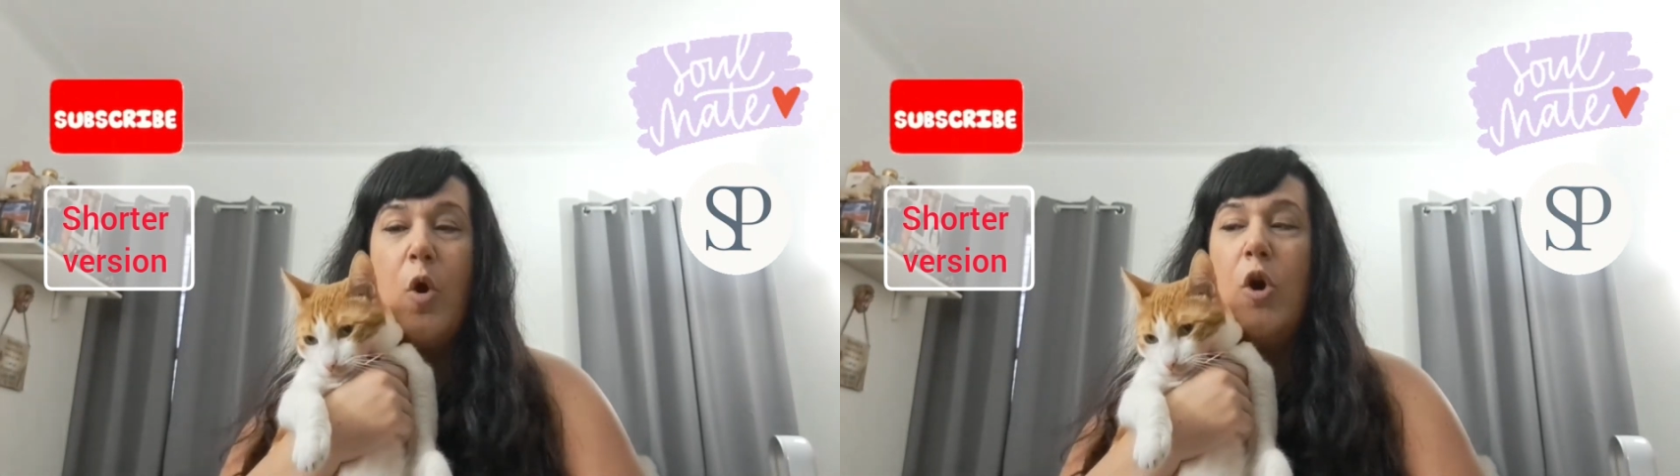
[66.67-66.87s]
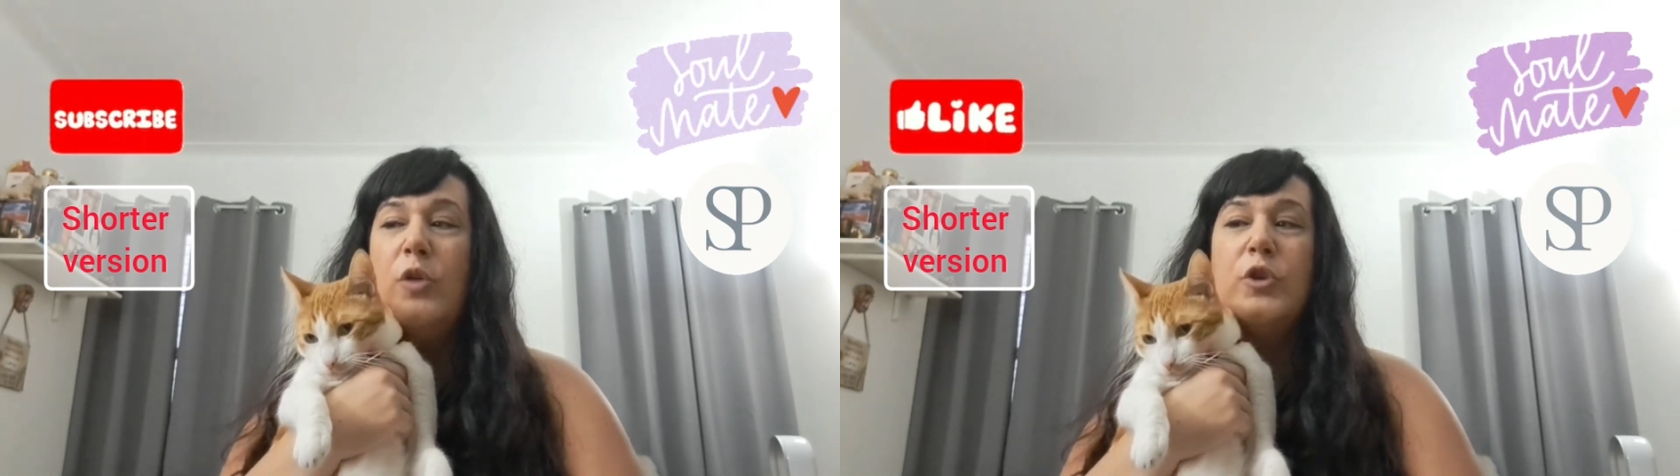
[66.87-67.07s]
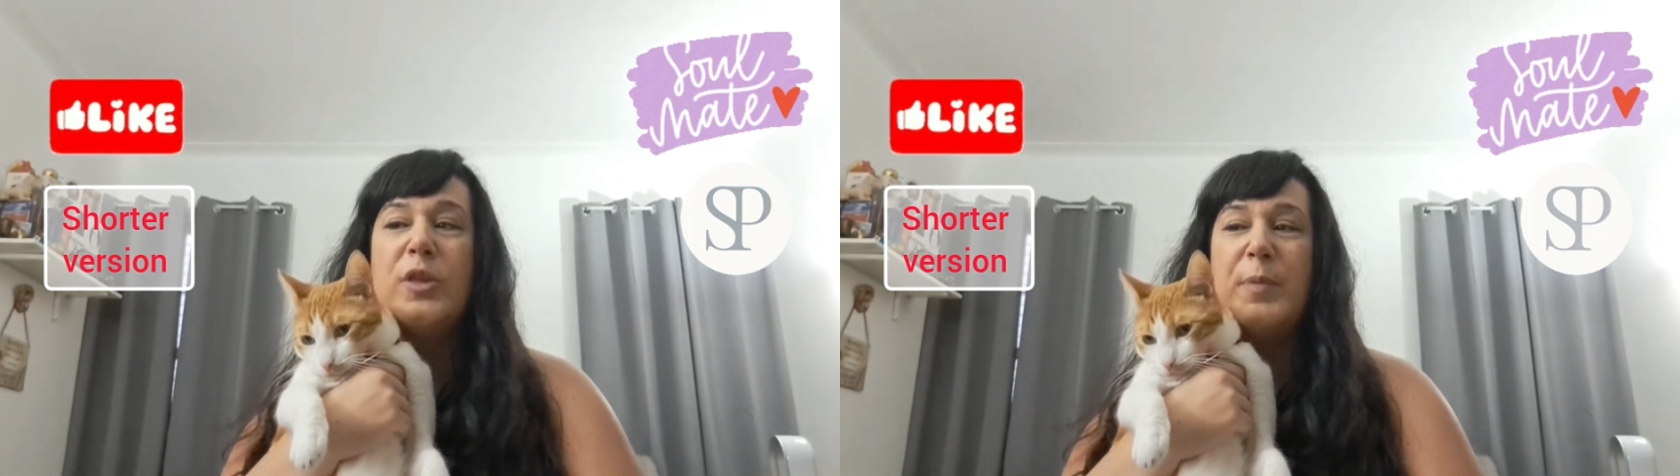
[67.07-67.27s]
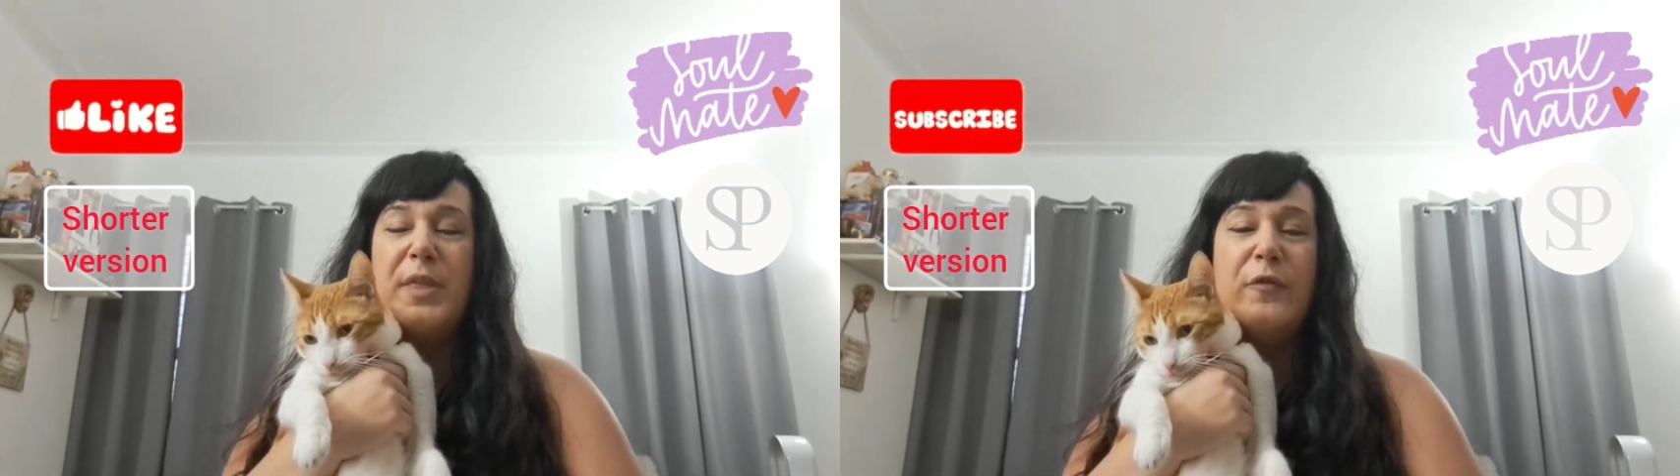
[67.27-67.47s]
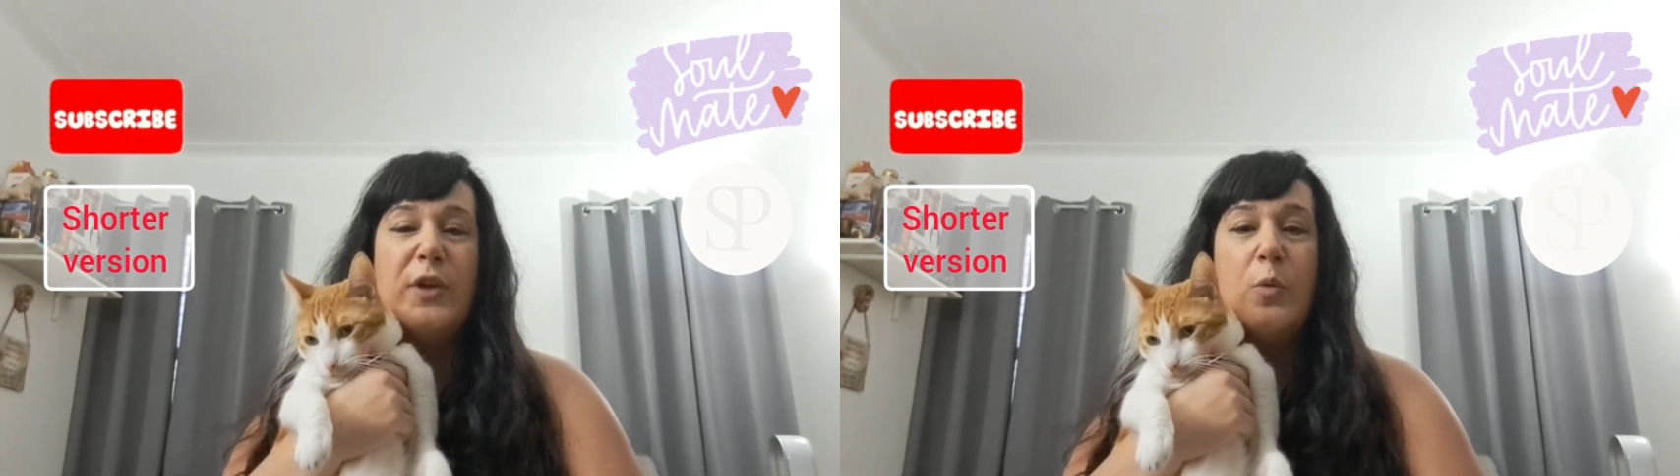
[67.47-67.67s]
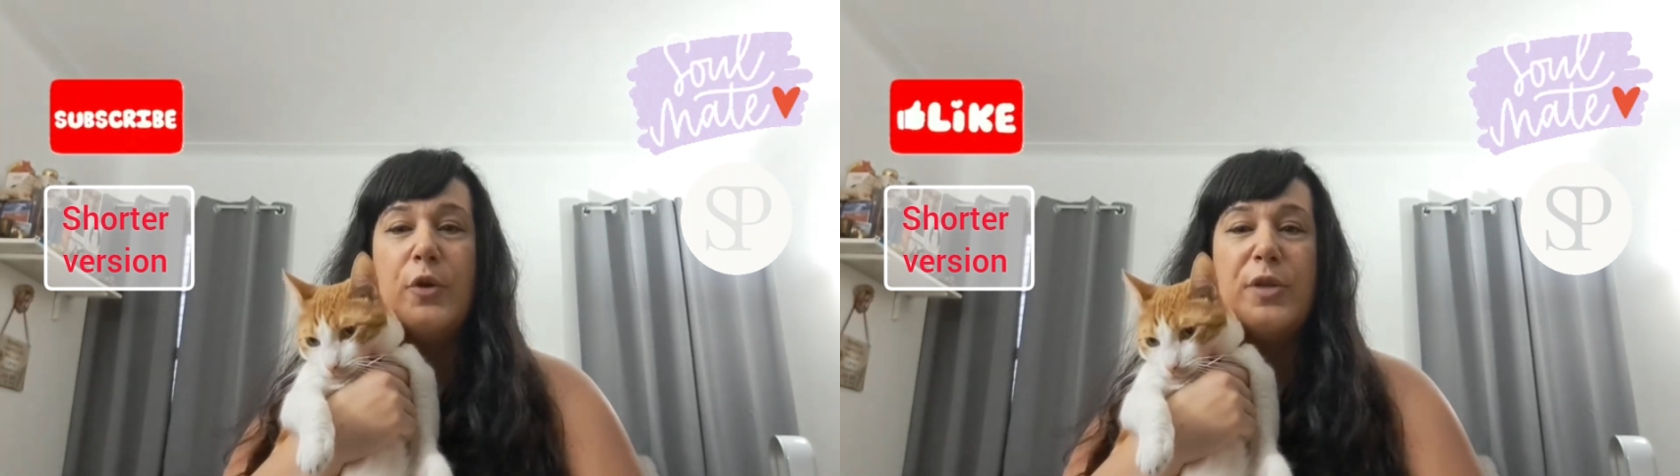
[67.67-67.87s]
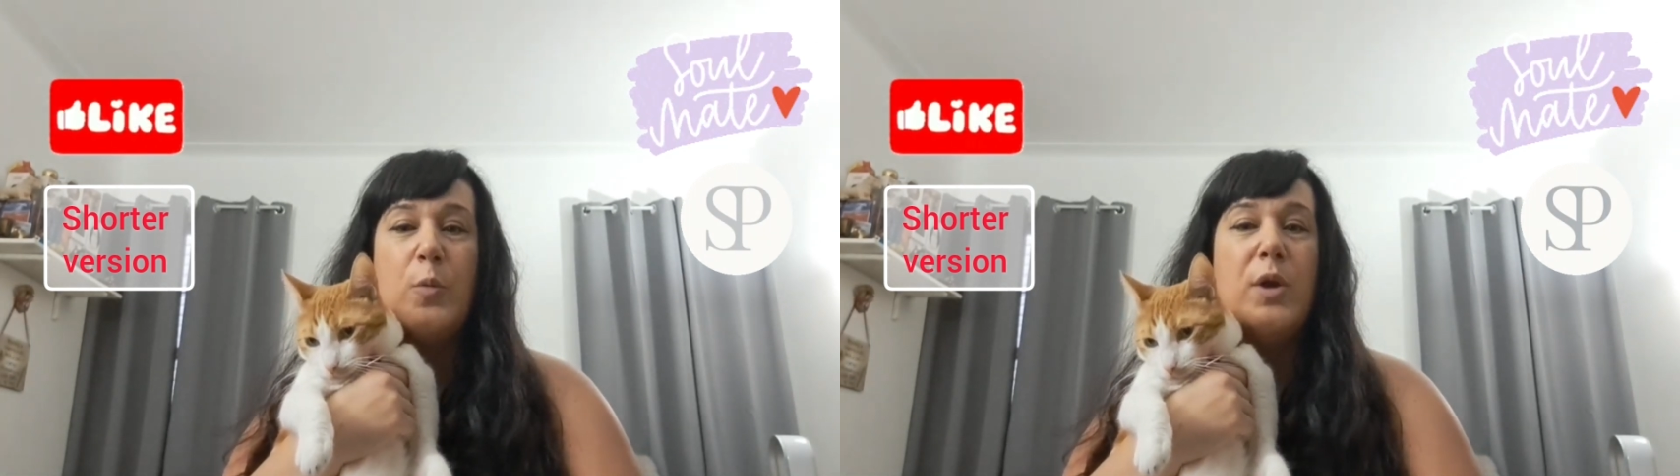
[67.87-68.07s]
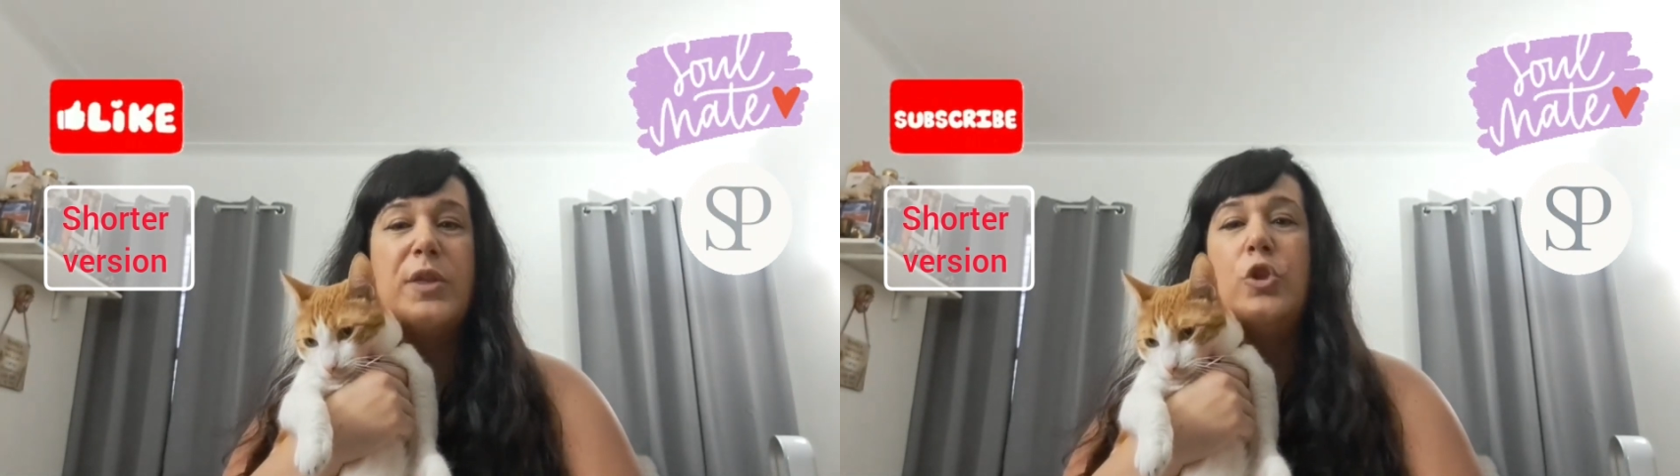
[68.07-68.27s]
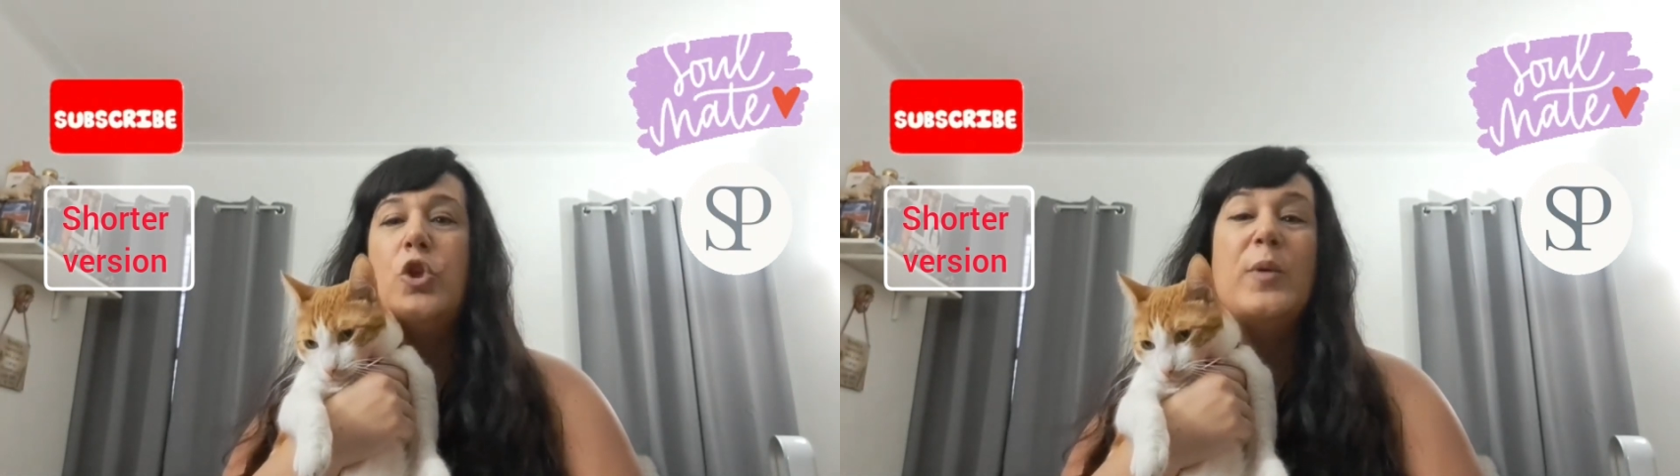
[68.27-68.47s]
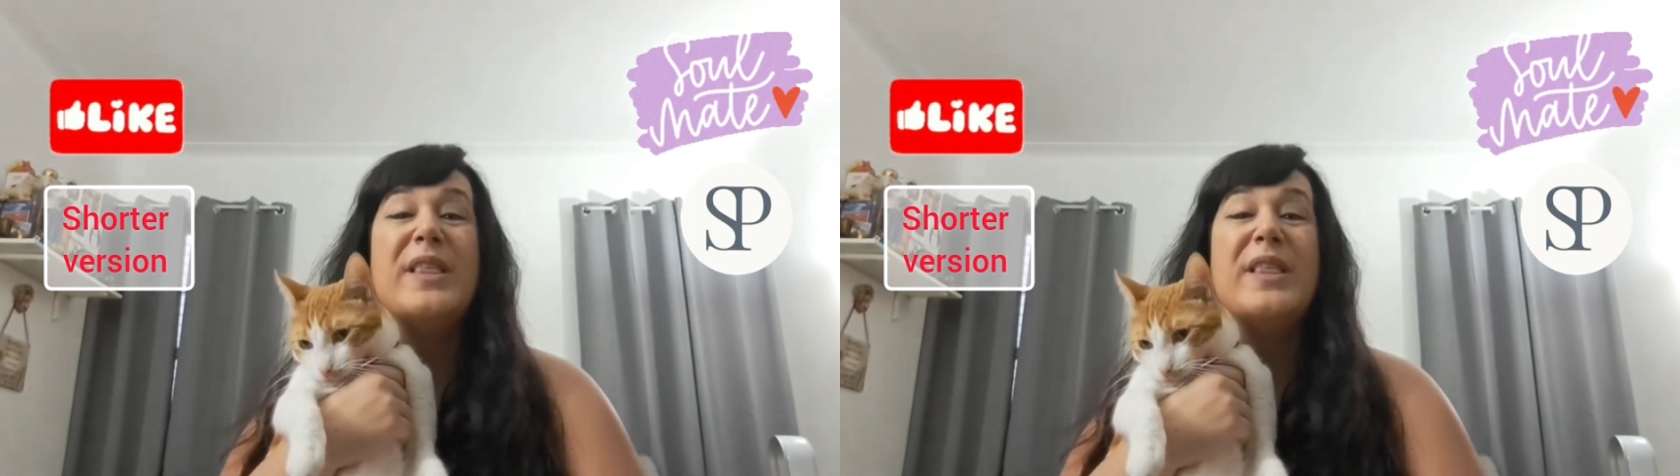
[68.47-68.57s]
All your specific person wants to do